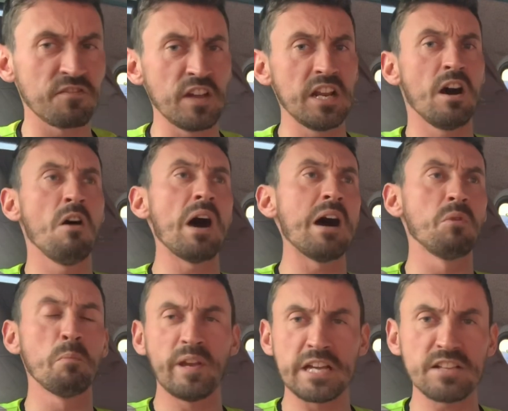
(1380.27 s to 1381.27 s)
video, I will
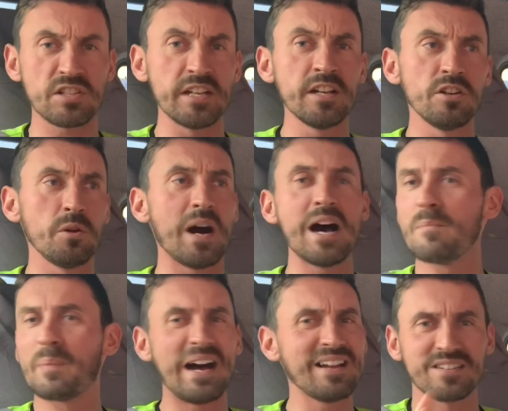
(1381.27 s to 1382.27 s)
be getting a new
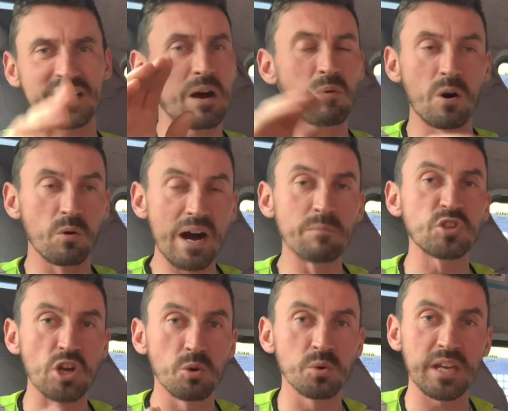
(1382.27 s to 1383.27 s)
iPad. I won't, I'm
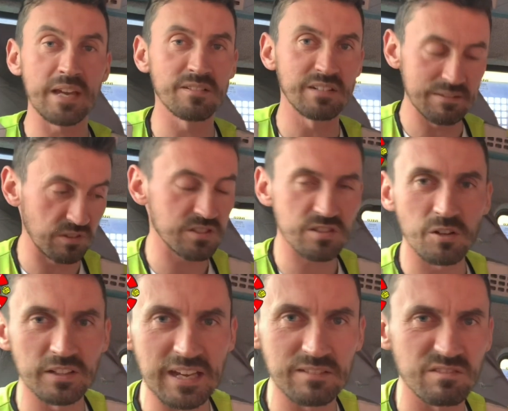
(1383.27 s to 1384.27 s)
joking. It's
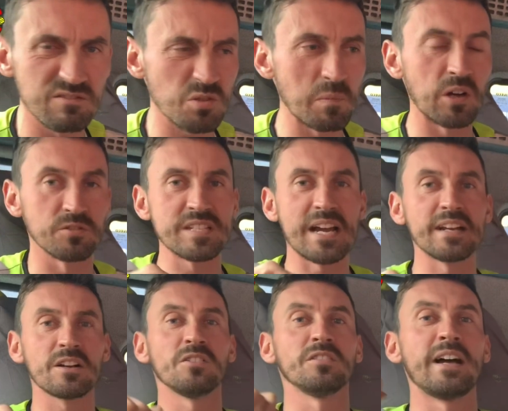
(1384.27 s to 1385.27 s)
only a small
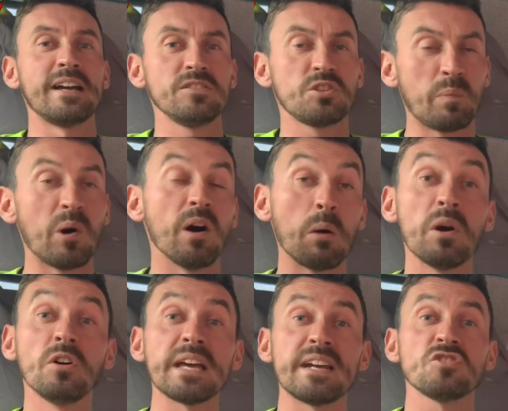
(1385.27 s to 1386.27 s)
technical hitch, but I will
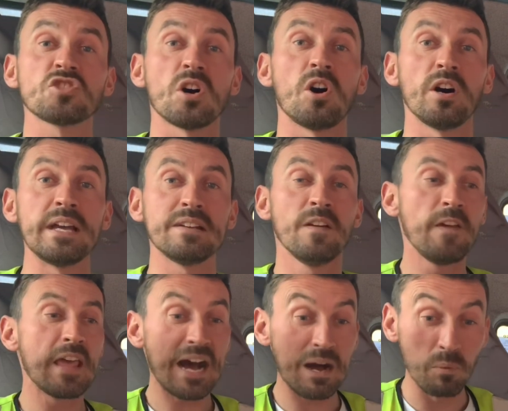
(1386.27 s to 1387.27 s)
get it sorted.
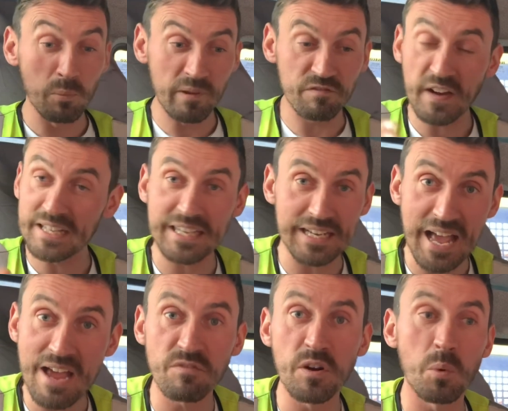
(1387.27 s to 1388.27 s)
I will be thanking
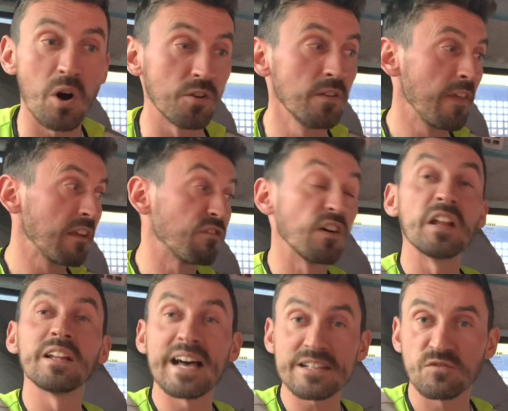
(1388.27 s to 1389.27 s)
everyone for the
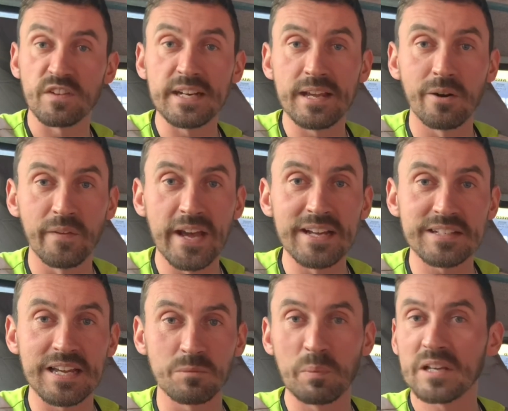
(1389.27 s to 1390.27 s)
last video that I
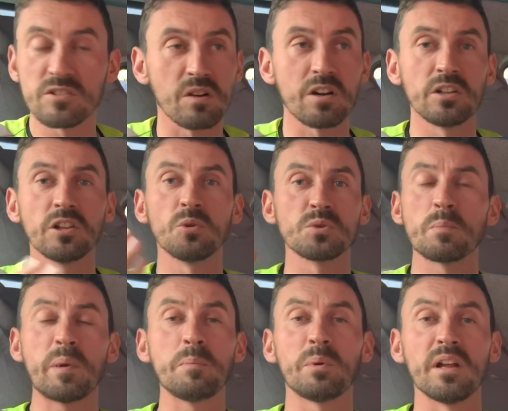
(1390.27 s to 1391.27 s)
did because I've got loads of
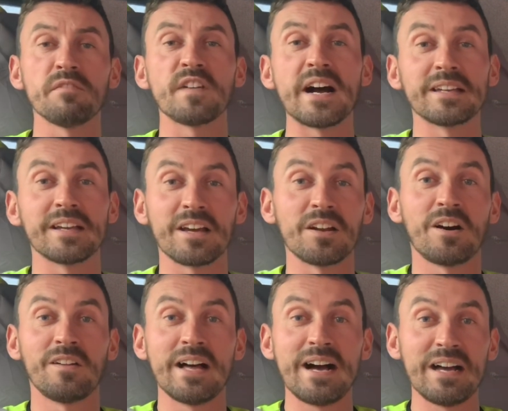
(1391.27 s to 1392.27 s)
people to thank and all
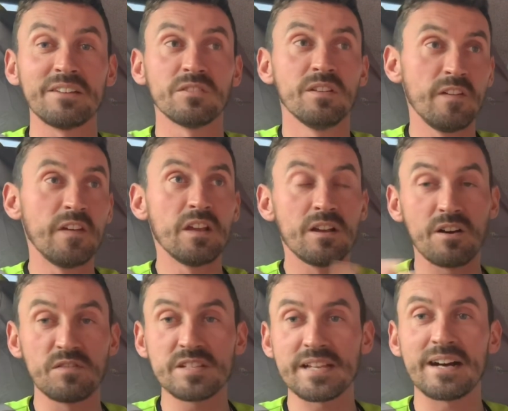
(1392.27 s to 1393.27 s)
that. And
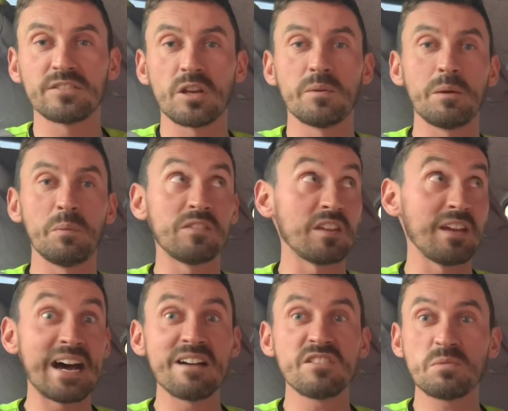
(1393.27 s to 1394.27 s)
obviously I'll do it with the
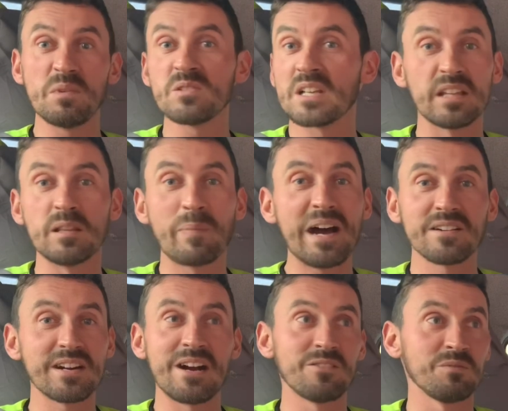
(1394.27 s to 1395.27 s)
Irish music in the
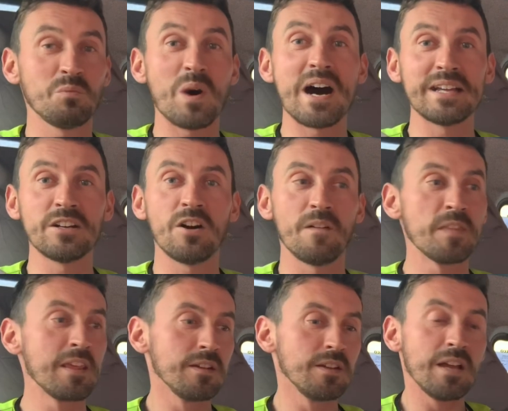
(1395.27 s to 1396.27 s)
background. Why not?
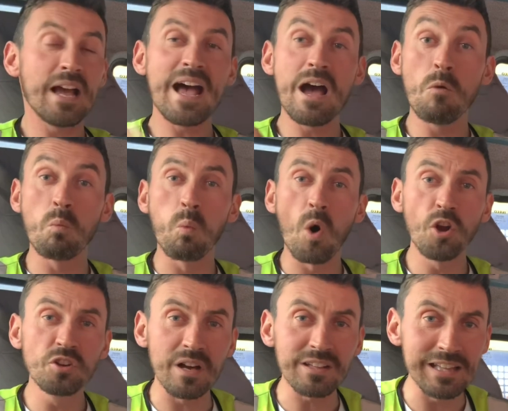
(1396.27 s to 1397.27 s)
Uh,
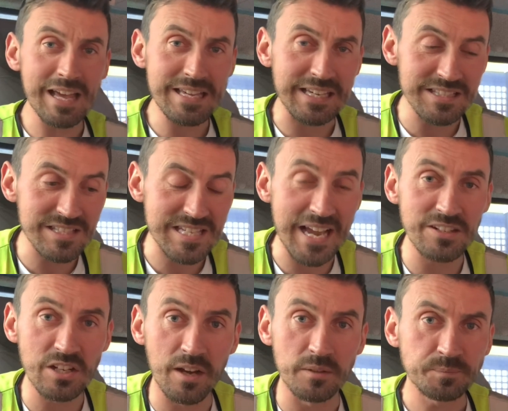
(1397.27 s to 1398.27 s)
one late
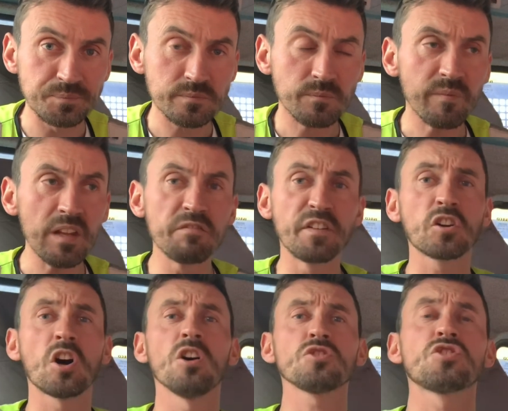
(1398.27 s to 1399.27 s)
contender for
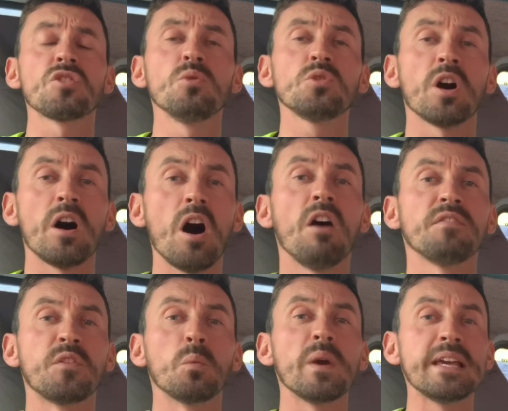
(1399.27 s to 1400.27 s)
cock stroker of
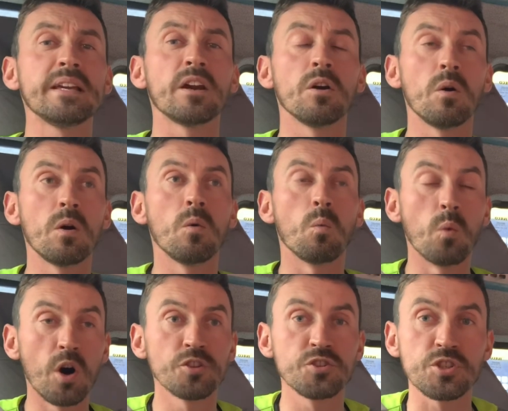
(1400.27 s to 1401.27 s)
the week
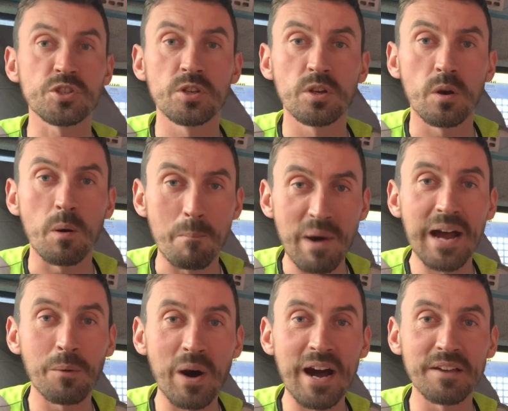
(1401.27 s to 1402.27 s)
was my
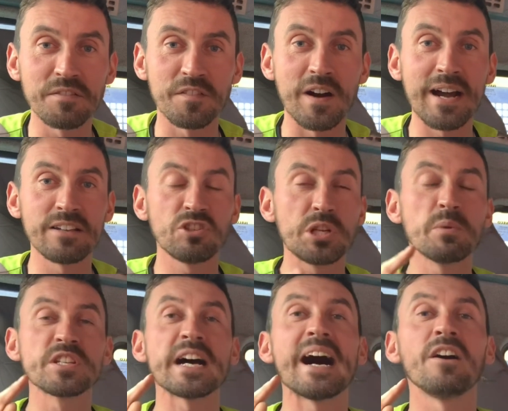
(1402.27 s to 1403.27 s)
wife, right? She
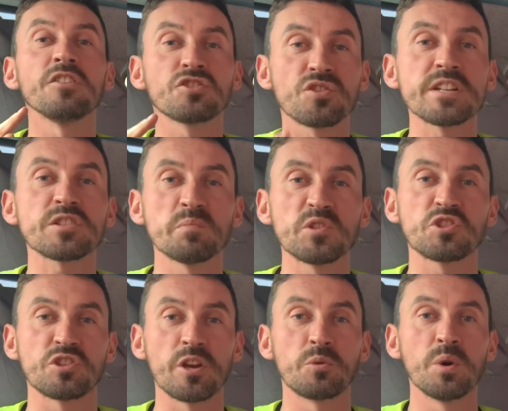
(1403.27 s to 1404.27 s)
was at her Christmas
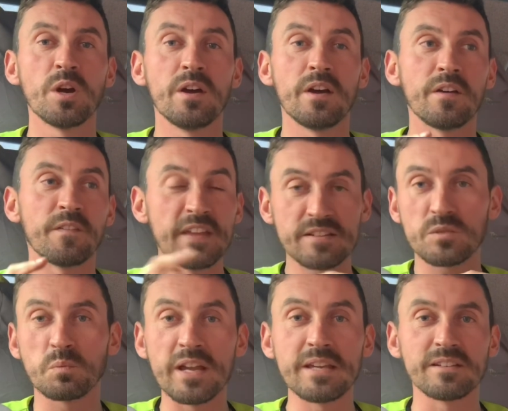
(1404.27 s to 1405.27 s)
do this
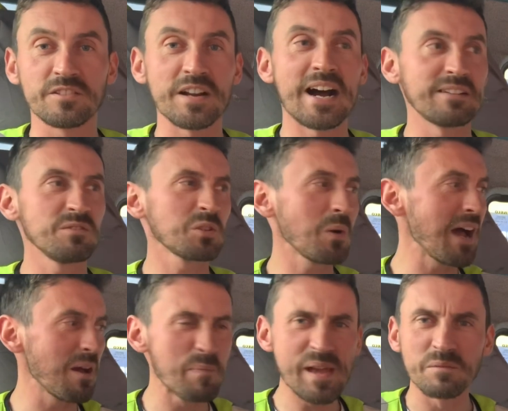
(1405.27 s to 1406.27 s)
week, right? It's quite
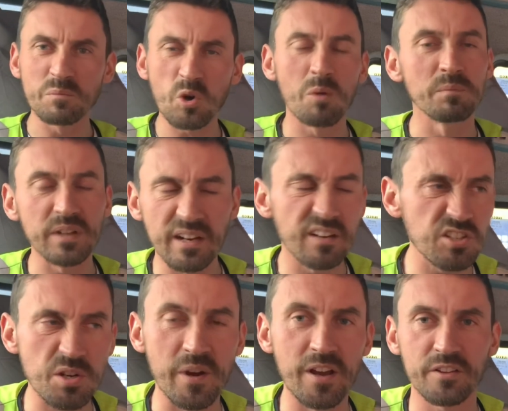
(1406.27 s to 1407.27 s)
a big company that she
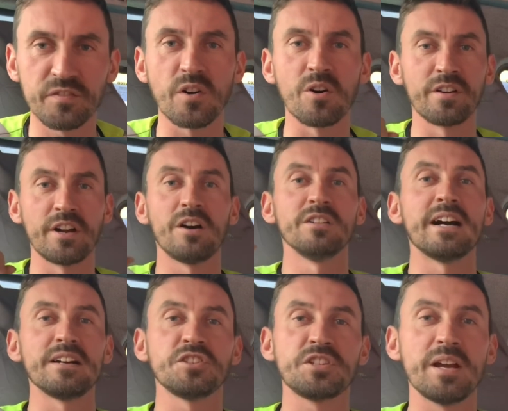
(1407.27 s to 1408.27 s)
works for and all
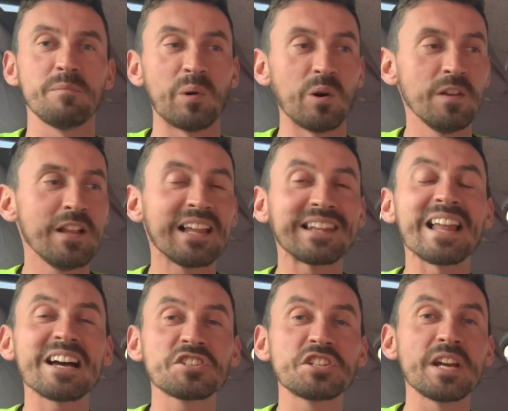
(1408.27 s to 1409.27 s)
that shit. But
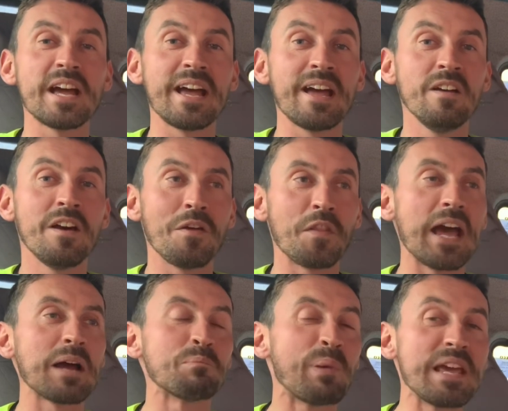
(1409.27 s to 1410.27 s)
last year, they
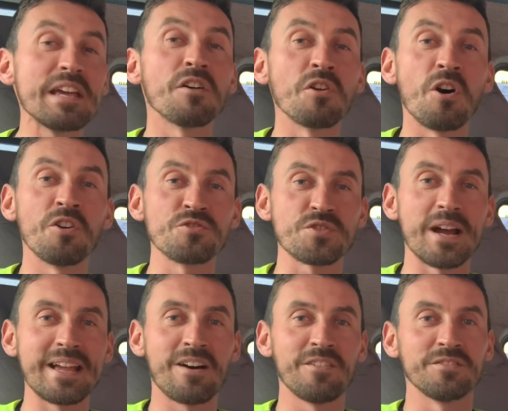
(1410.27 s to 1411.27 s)
had Peter
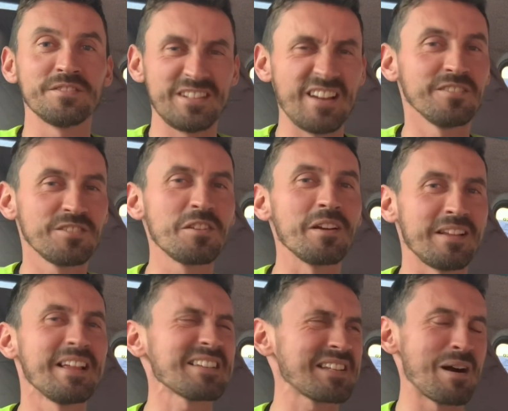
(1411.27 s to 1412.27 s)
Andre on. Yeah,
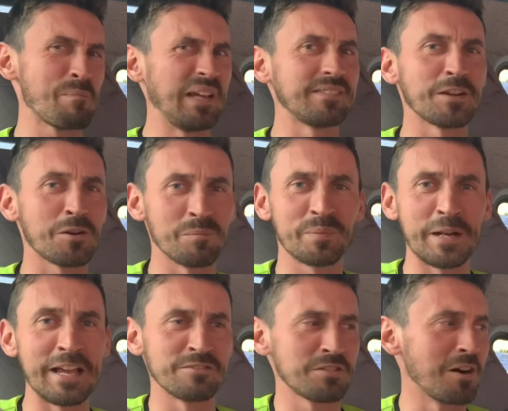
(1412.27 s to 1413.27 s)
that's how big the company
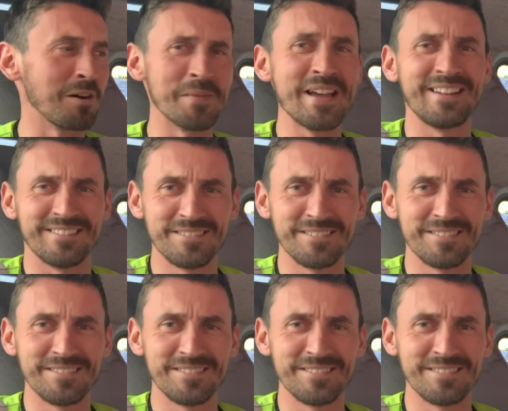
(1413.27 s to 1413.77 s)
is, you know what I mean?